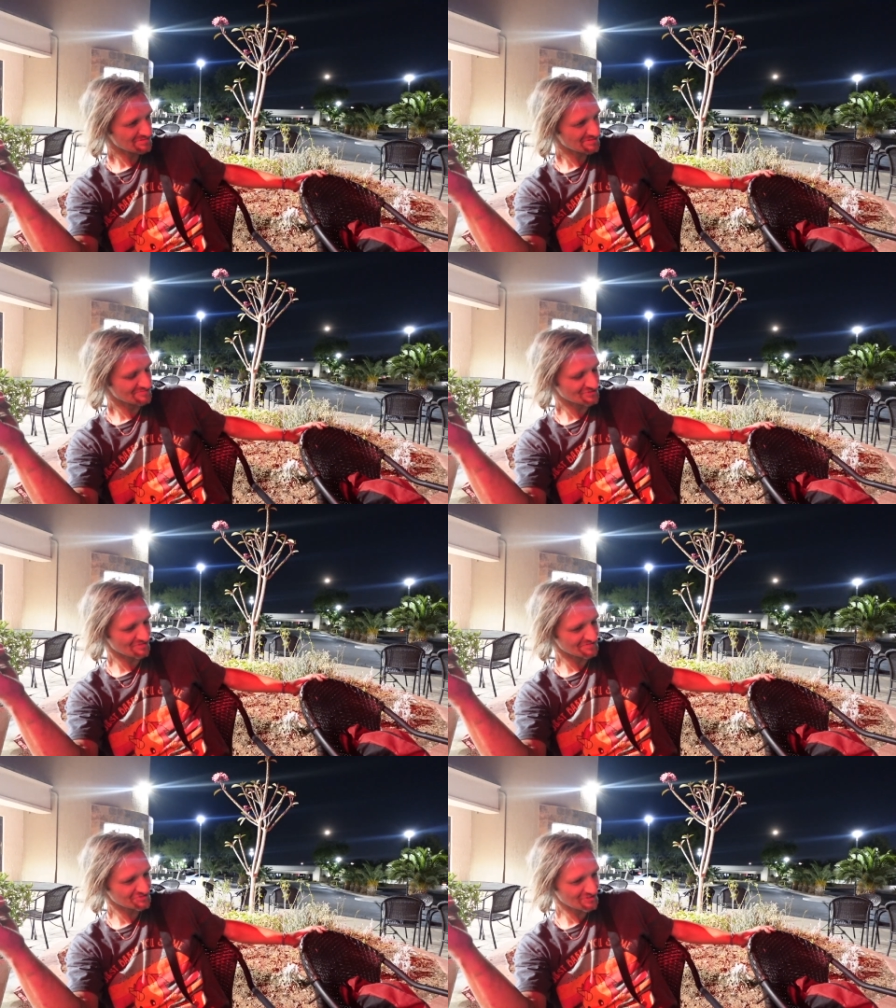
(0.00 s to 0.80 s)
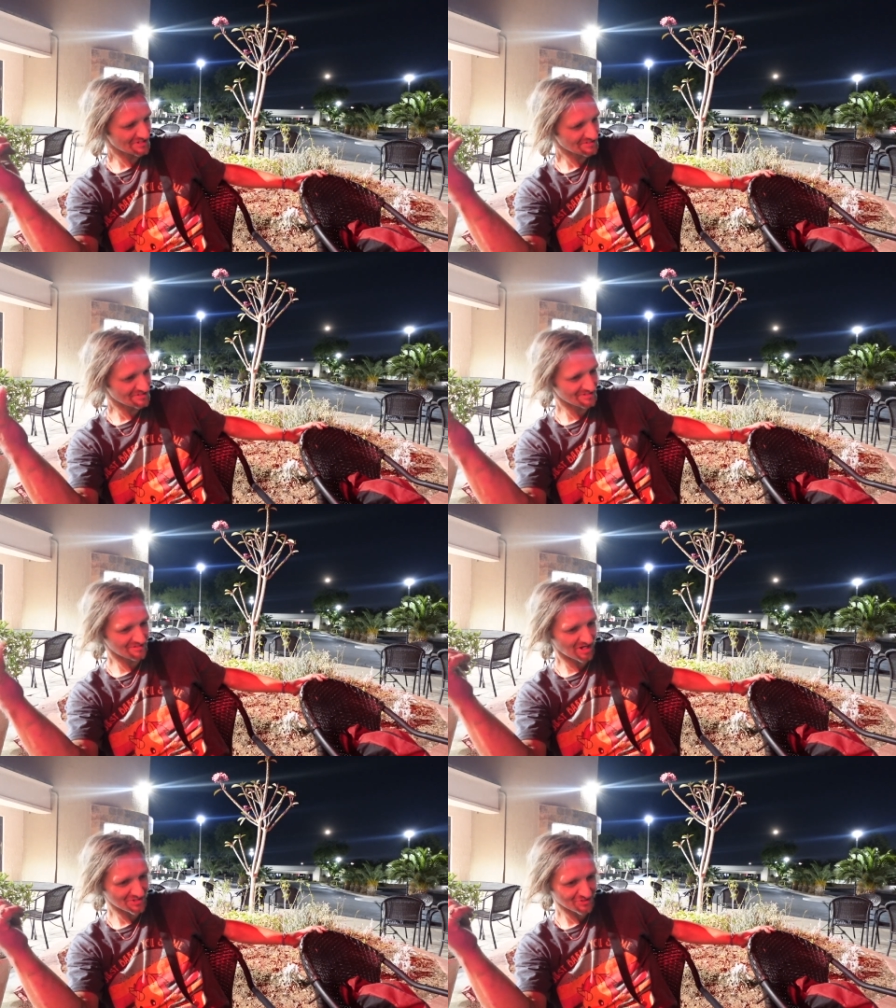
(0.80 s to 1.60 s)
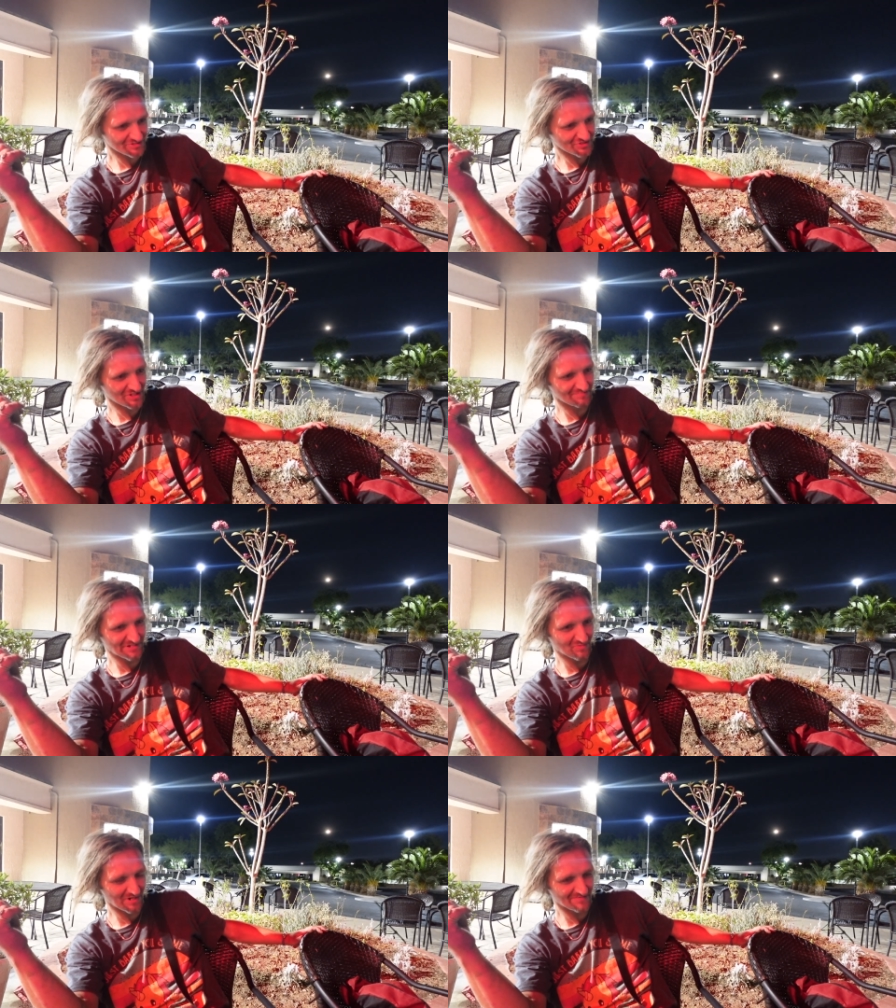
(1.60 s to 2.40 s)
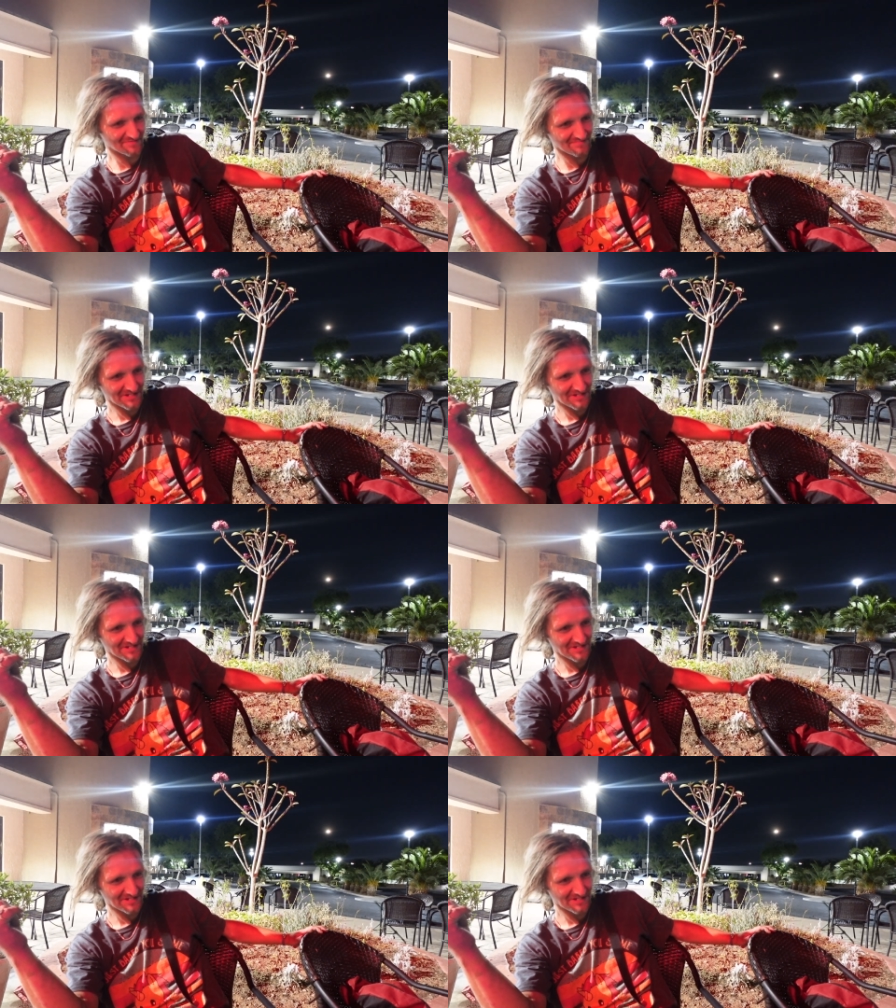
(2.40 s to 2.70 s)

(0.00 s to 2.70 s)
of service, like, you know, Austin's going to be one of them.